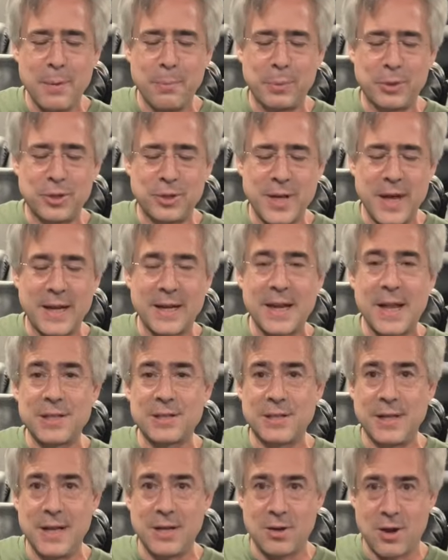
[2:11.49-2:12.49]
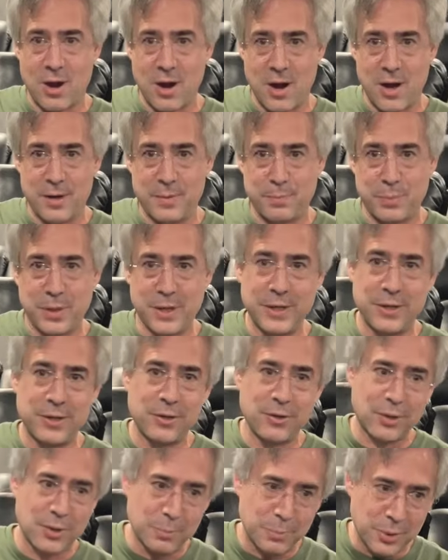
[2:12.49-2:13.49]
But you take an SD card, put it into
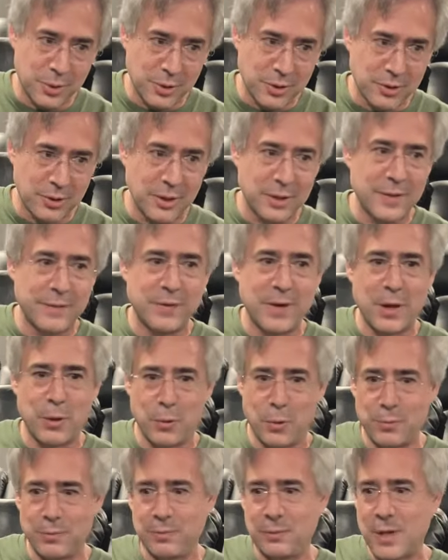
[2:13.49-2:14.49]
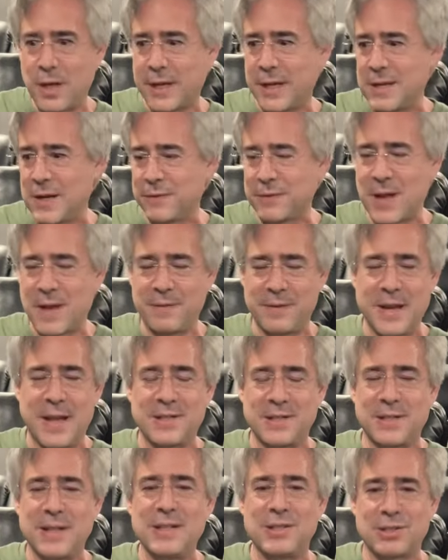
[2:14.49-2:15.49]
your computer, and if you're lucky enough to have an
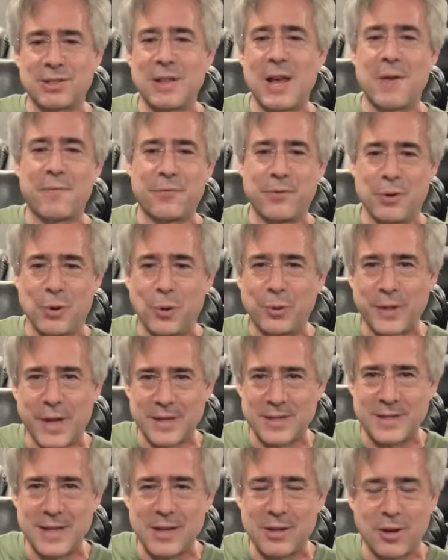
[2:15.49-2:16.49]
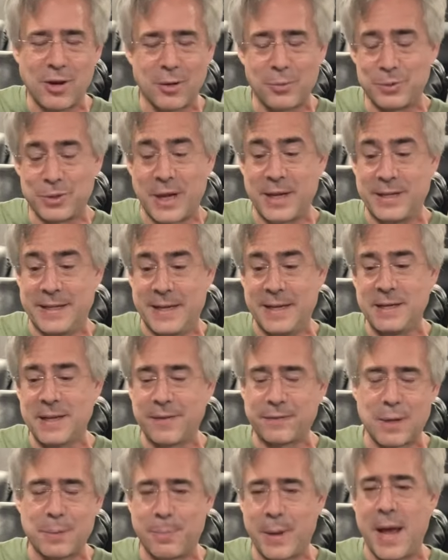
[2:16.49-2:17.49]
SD slot for an old SD card, which I didn't
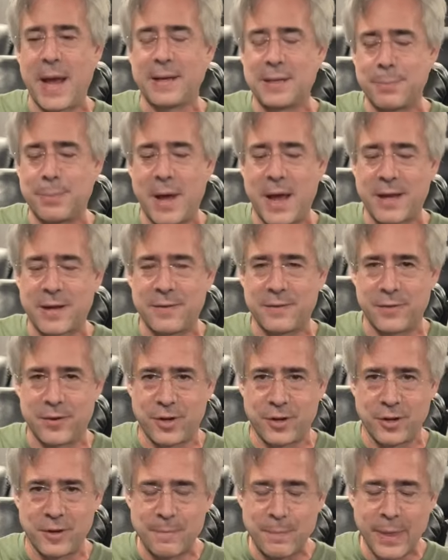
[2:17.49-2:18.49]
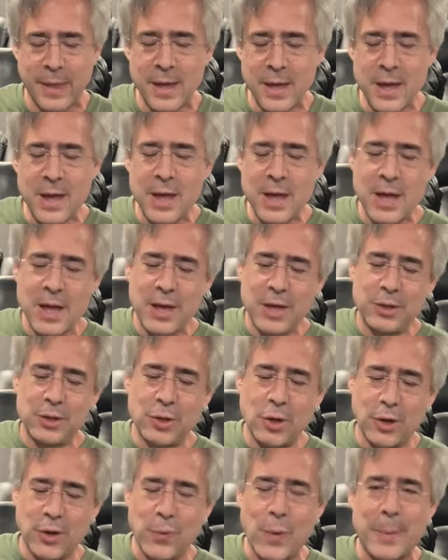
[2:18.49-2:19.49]
have to buy, I had to buy a converter, you
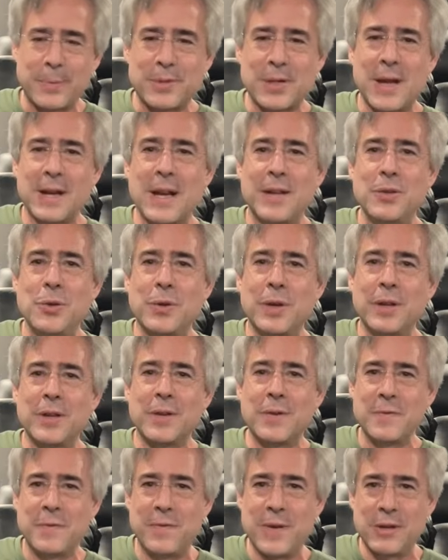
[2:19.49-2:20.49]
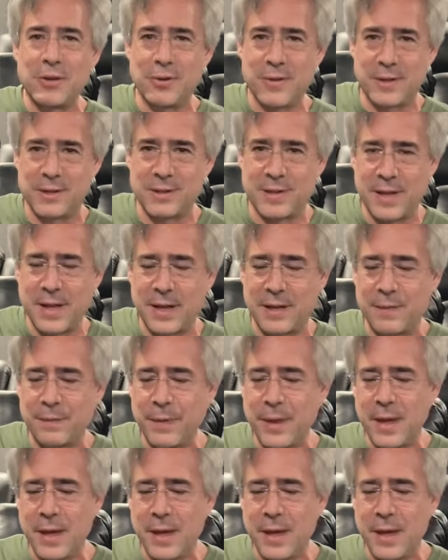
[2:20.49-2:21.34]
go to the website and you can configure this thing.